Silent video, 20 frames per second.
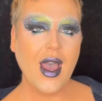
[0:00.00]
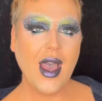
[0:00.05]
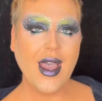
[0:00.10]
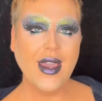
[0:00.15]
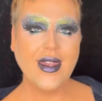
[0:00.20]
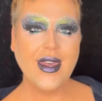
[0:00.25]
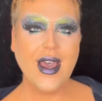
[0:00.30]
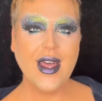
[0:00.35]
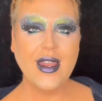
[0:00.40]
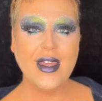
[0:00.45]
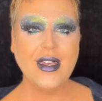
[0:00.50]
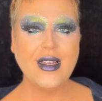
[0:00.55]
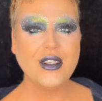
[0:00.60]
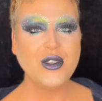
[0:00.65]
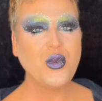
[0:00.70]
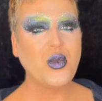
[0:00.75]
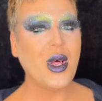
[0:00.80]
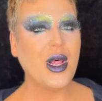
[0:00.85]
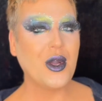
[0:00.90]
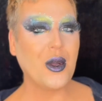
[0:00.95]
Hi
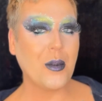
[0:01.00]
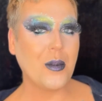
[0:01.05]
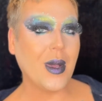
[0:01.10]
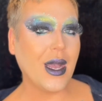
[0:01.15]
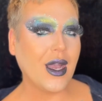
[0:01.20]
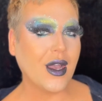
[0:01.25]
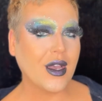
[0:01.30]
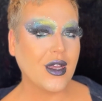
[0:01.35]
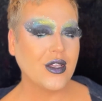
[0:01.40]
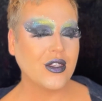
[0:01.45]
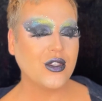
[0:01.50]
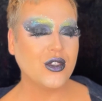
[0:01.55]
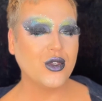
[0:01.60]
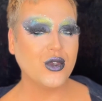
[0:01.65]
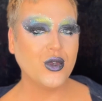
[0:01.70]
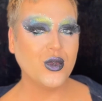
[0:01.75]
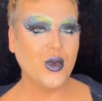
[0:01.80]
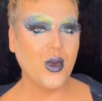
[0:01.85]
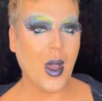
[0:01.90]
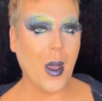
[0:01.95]
darlings, welcome back
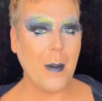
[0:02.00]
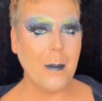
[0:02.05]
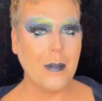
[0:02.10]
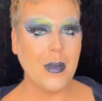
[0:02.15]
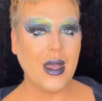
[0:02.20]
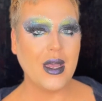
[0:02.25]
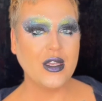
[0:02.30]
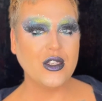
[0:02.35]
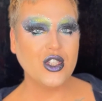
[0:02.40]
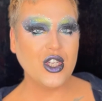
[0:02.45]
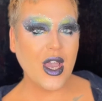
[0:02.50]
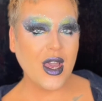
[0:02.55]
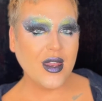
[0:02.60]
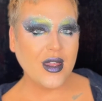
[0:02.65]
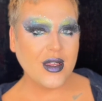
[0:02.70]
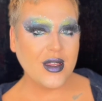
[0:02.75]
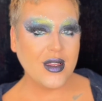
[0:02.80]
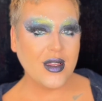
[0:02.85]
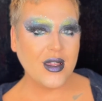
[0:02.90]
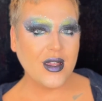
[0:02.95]
to my
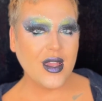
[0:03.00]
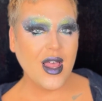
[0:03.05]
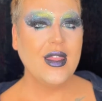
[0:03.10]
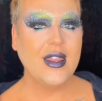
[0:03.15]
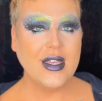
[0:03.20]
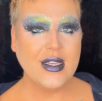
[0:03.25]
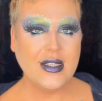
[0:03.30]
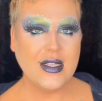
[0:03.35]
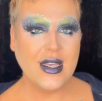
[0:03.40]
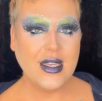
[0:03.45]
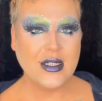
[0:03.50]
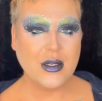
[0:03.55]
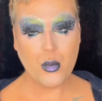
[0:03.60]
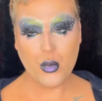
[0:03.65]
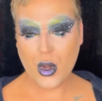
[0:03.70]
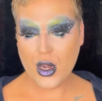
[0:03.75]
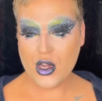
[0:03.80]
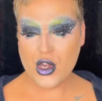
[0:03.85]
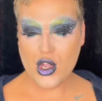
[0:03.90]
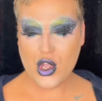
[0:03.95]
channel. This is a
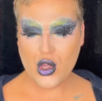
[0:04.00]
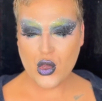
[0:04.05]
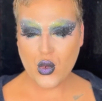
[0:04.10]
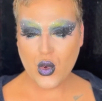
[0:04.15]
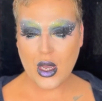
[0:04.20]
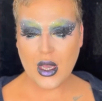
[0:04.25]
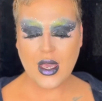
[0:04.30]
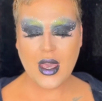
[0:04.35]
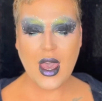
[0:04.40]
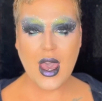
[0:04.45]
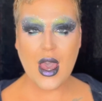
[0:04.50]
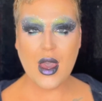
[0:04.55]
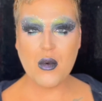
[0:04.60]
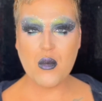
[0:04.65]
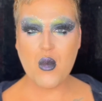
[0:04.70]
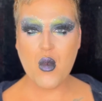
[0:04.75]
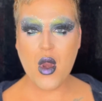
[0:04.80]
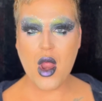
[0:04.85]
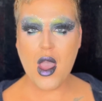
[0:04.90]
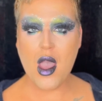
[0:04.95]
brand new
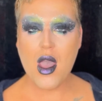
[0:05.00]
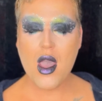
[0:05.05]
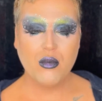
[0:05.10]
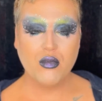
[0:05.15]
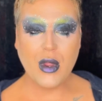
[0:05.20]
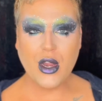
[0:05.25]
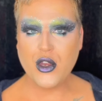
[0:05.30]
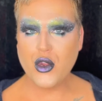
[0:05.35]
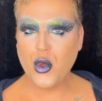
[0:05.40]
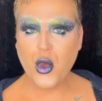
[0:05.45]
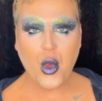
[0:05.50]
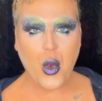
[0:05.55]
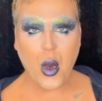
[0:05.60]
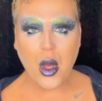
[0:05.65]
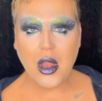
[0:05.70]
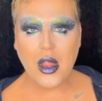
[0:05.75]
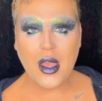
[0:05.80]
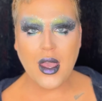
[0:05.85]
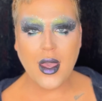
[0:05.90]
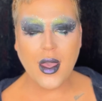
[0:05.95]
camera, brand new
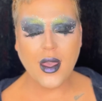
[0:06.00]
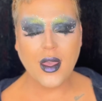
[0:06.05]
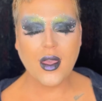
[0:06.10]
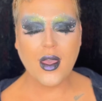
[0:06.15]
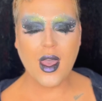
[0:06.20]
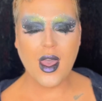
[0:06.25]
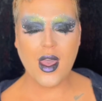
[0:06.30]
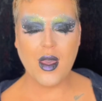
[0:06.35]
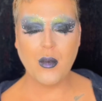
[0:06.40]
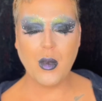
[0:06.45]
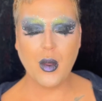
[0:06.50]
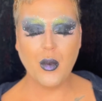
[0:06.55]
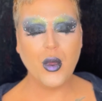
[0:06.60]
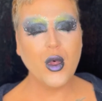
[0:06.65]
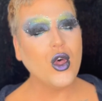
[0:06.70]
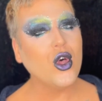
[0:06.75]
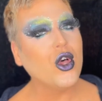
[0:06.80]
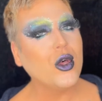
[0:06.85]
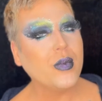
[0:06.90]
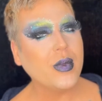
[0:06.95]
quality. I'm
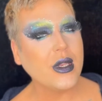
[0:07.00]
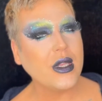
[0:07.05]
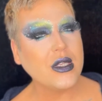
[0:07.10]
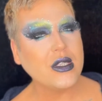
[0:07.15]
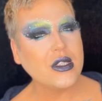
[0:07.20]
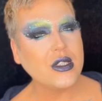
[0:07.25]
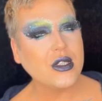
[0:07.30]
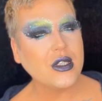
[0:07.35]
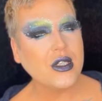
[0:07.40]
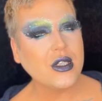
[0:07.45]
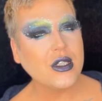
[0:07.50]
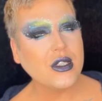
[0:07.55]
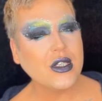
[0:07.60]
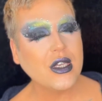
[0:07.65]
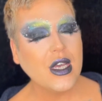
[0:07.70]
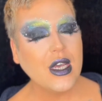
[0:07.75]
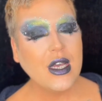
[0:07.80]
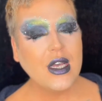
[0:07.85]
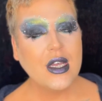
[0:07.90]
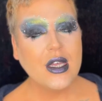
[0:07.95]
hoping it's good.
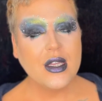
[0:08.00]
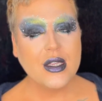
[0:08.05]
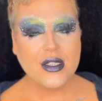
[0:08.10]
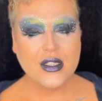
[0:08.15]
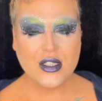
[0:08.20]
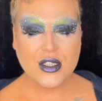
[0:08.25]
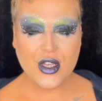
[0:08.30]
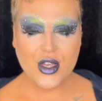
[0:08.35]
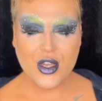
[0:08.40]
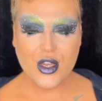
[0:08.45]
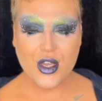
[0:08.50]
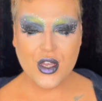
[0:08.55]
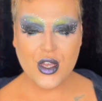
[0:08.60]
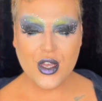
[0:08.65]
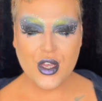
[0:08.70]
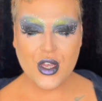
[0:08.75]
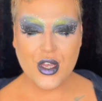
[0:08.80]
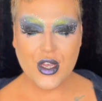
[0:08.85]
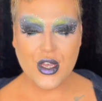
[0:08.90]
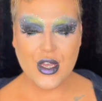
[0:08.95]

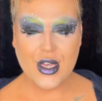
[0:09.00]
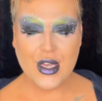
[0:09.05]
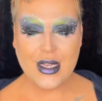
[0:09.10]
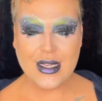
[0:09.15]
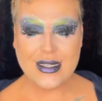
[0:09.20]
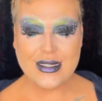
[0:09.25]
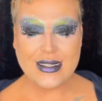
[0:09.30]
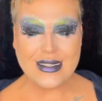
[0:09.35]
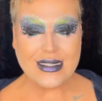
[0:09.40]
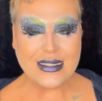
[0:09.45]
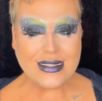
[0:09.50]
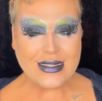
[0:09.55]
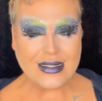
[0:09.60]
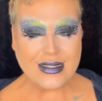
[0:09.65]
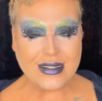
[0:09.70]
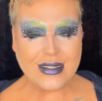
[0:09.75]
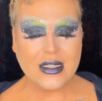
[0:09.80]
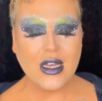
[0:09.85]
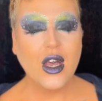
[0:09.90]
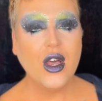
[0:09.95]
So,
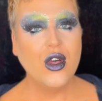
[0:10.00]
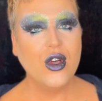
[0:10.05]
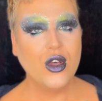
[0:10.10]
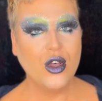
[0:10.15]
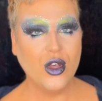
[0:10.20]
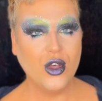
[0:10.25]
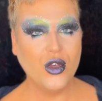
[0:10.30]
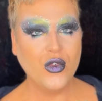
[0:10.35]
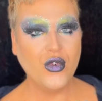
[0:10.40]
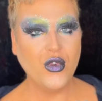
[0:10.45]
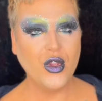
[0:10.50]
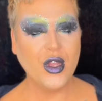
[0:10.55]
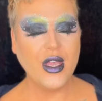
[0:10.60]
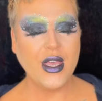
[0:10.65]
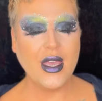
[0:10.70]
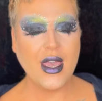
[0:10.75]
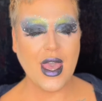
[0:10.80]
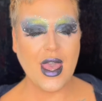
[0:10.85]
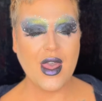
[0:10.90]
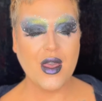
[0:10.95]
hopefully.